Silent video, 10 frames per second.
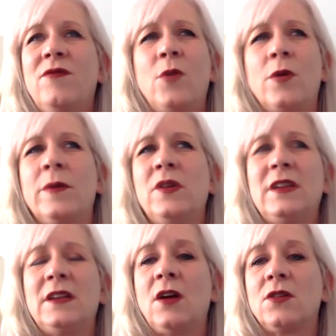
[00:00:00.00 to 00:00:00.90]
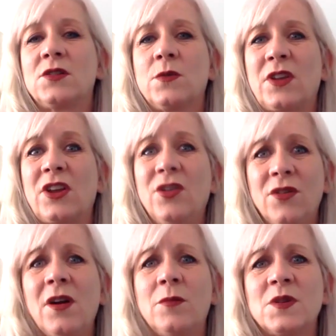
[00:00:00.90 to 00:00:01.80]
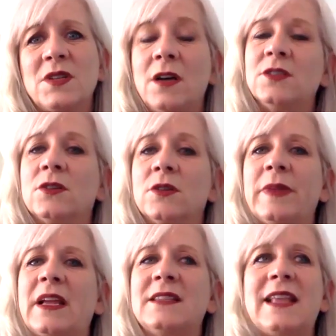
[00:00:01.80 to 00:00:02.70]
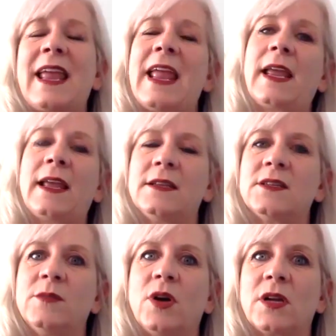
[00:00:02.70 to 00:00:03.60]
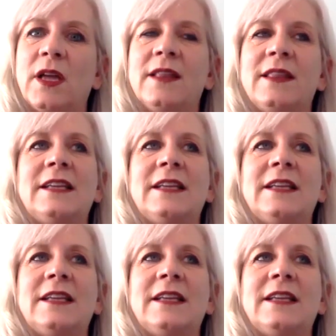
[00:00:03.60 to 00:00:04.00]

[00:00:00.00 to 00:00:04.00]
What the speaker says: $4 million worth of cucumbers under because they can't get it to market, and